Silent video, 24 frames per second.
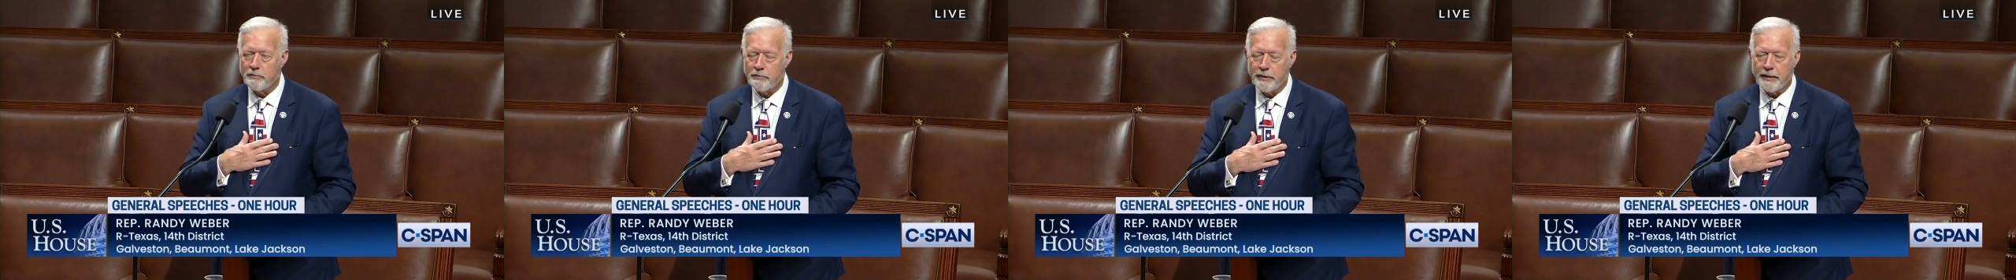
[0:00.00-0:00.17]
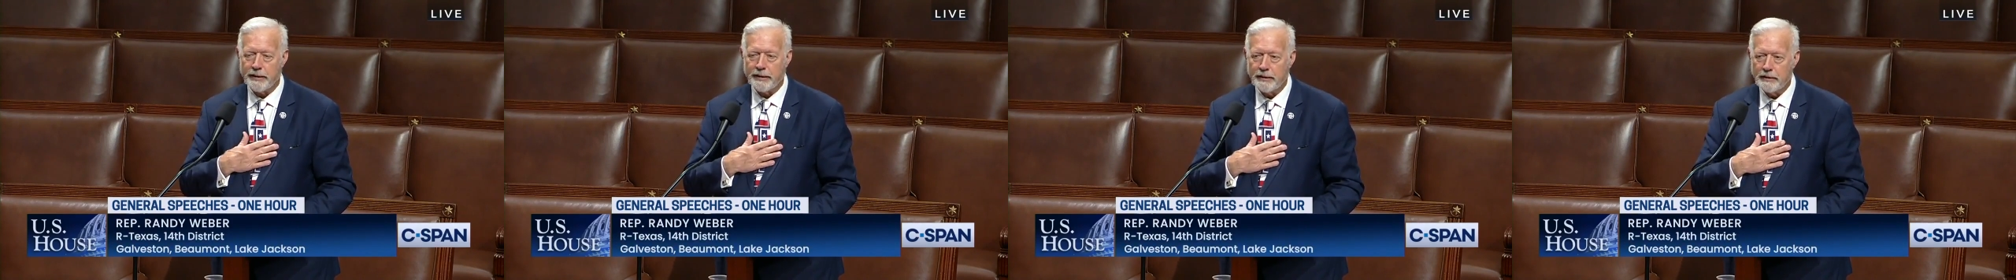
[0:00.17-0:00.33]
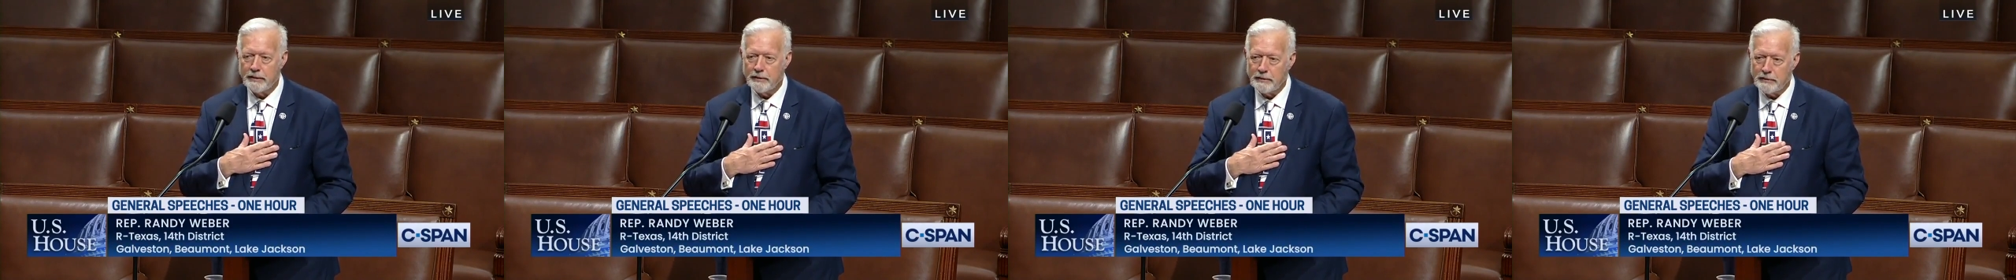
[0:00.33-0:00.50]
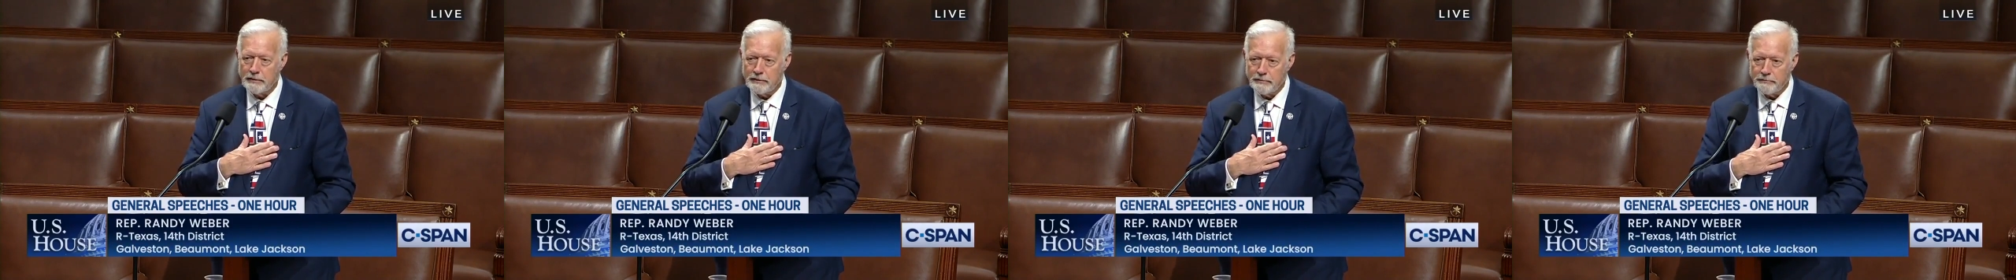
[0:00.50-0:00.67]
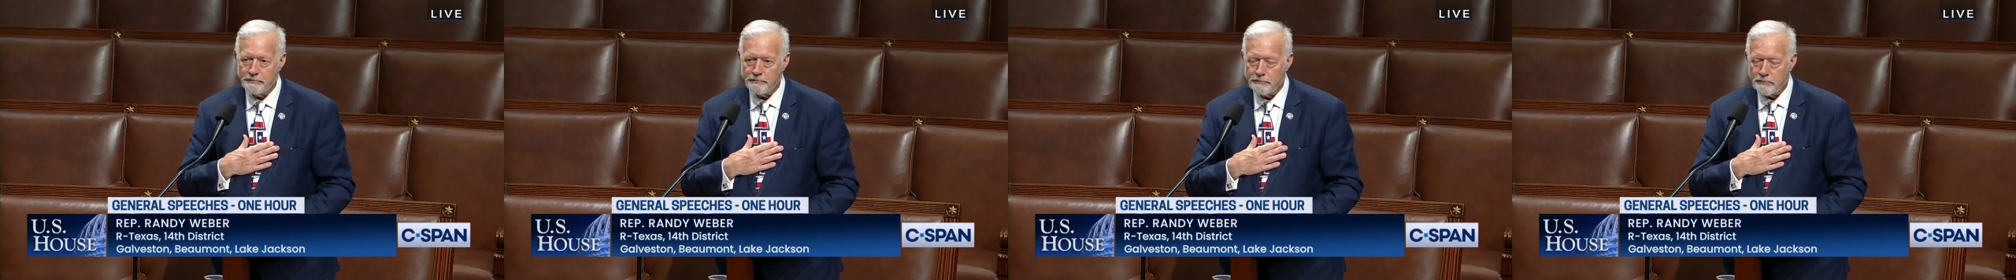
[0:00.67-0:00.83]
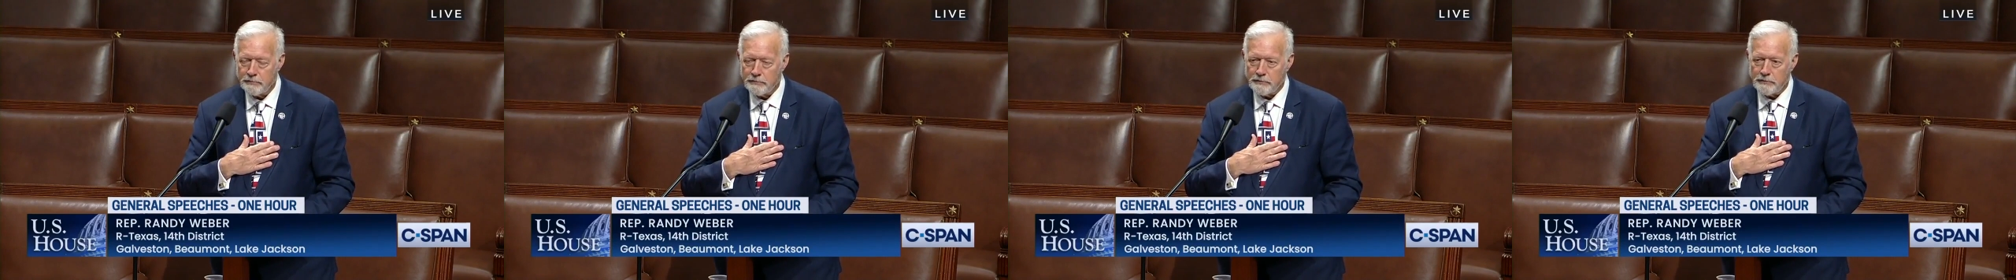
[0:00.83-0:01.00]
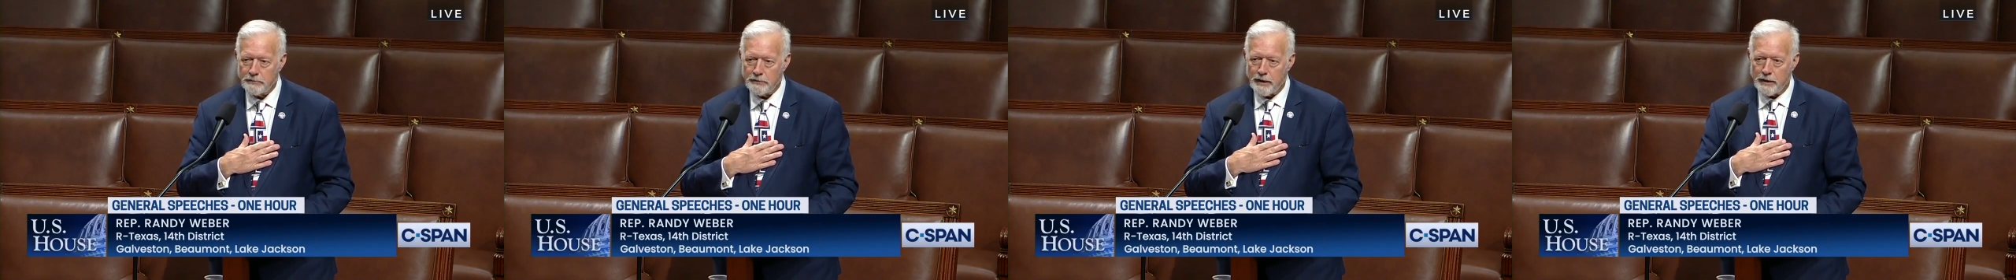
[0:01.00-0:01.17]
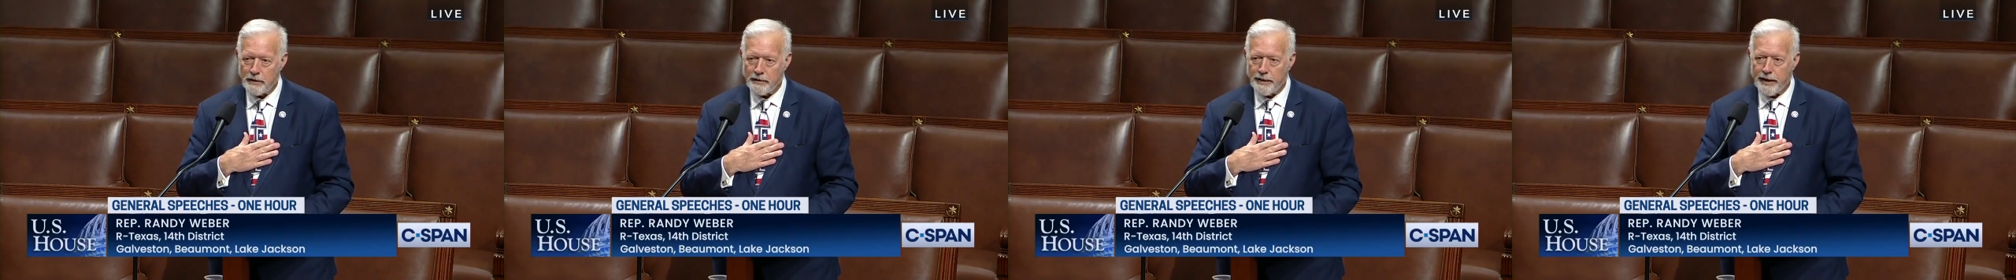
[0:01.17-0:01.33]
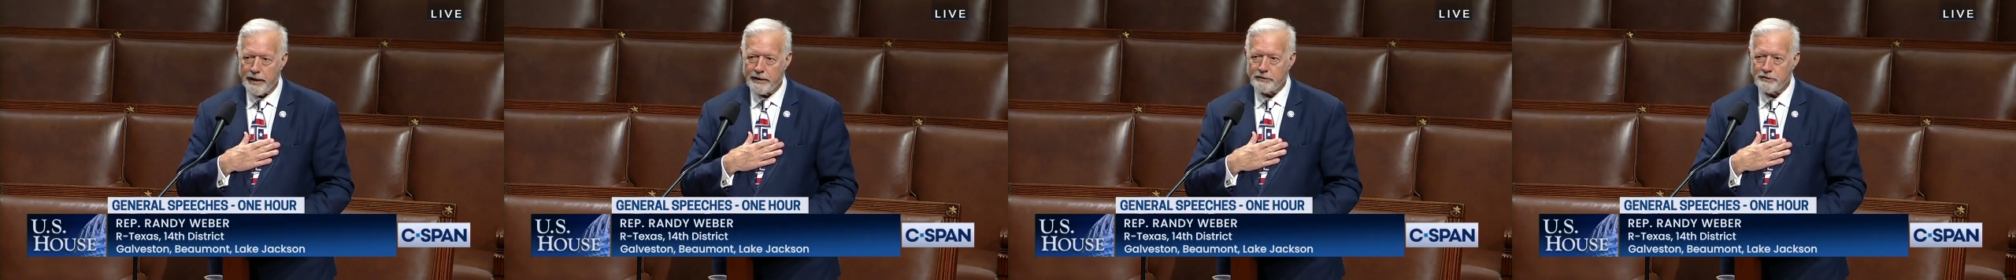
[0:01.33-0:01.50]
me
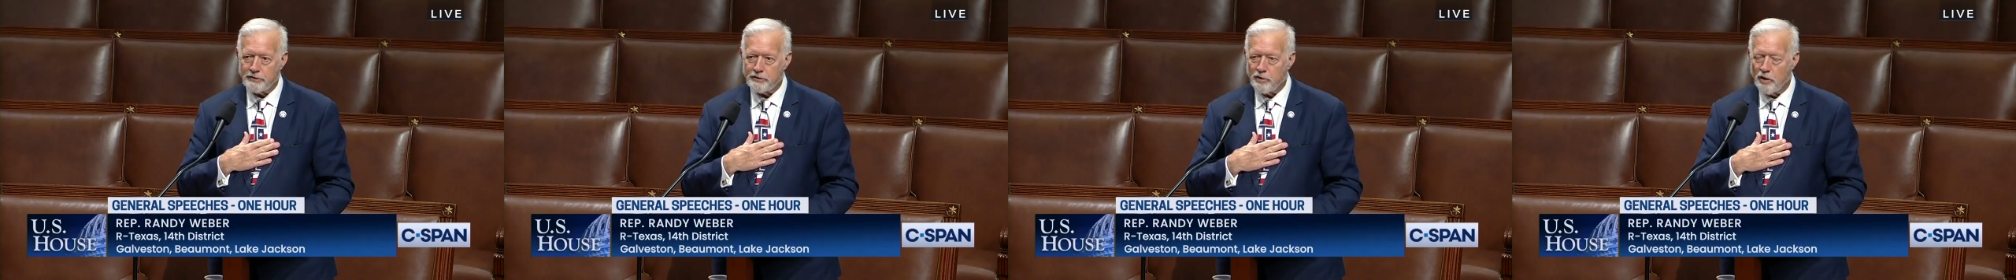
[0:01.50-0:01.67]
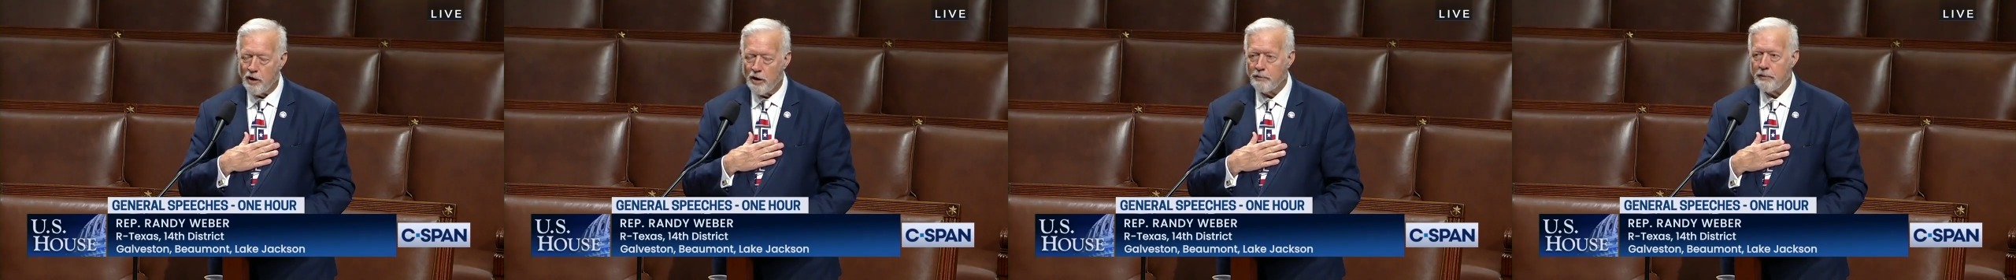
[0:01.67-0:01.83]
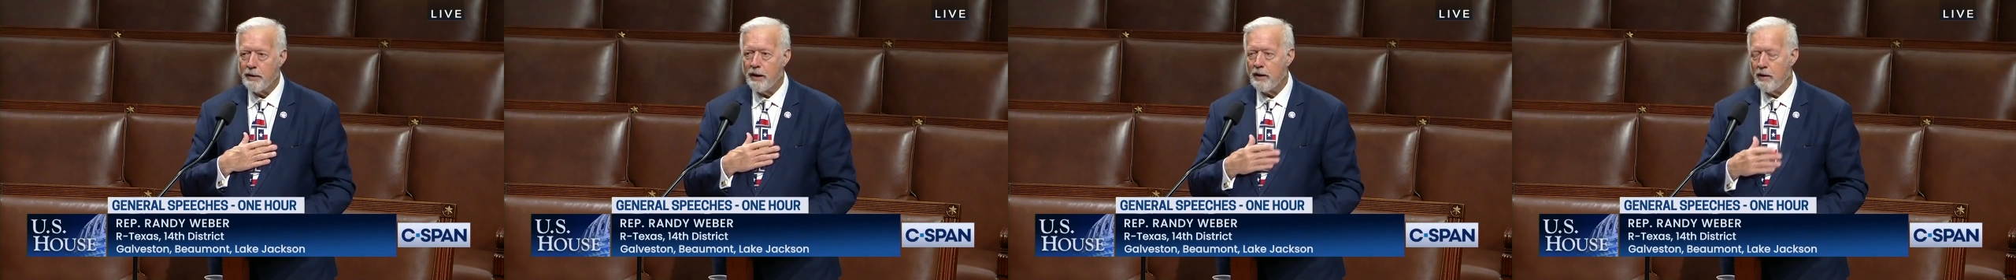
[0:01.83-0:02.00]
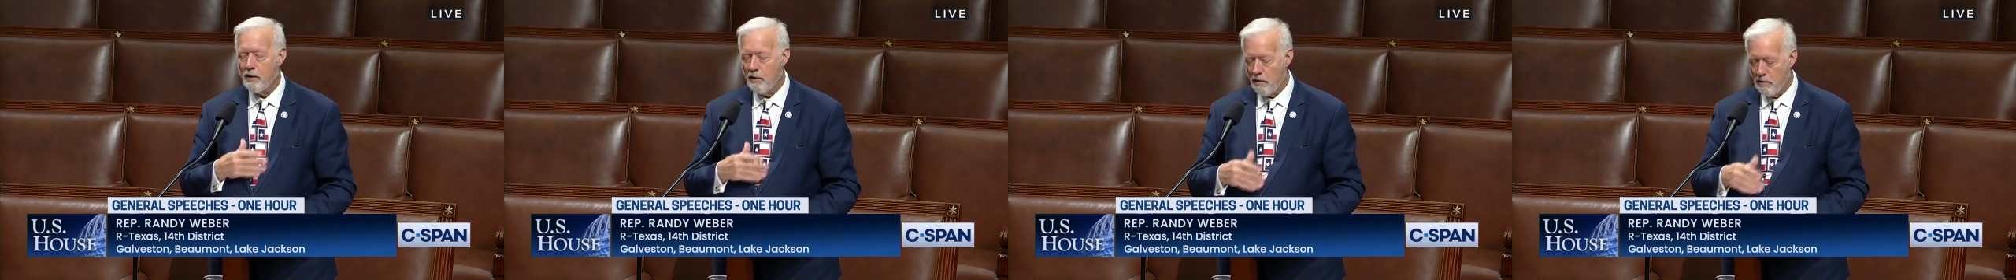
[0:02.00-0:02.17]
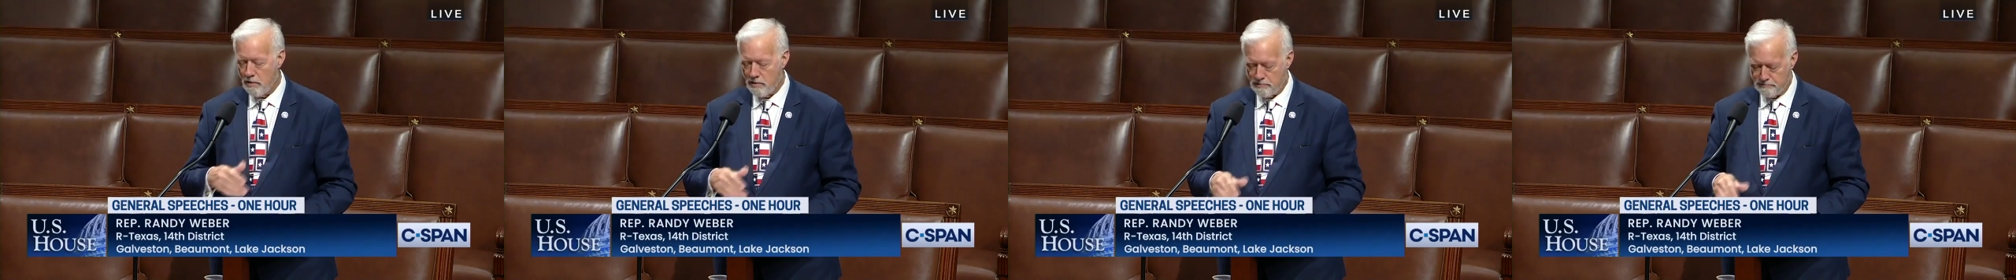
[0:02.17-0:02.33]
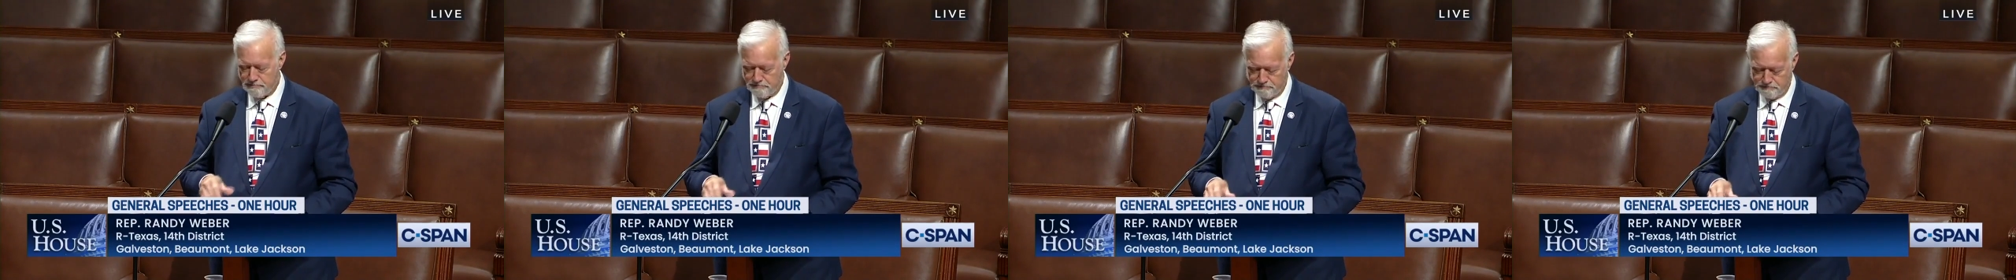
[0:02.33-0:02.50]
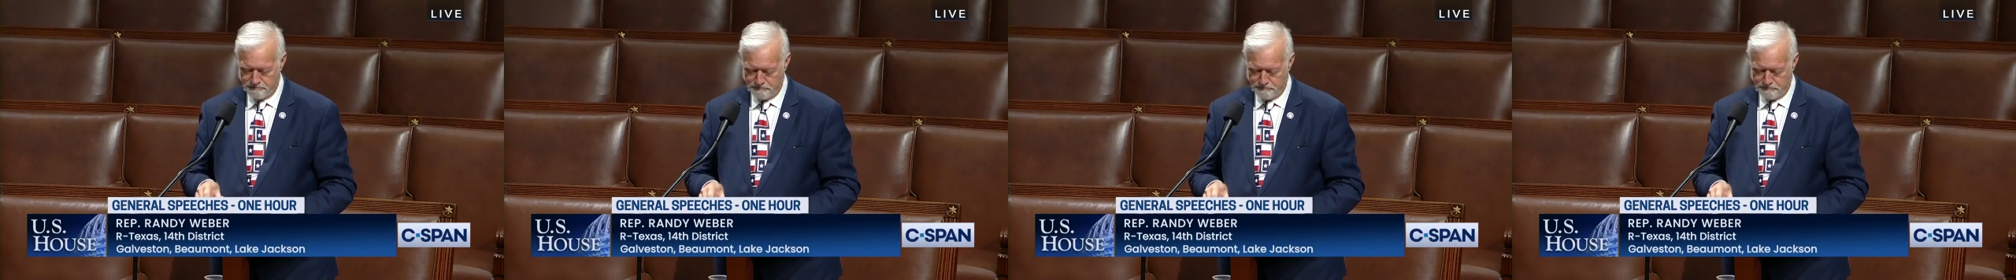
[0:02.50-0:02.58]
and etched on my heart.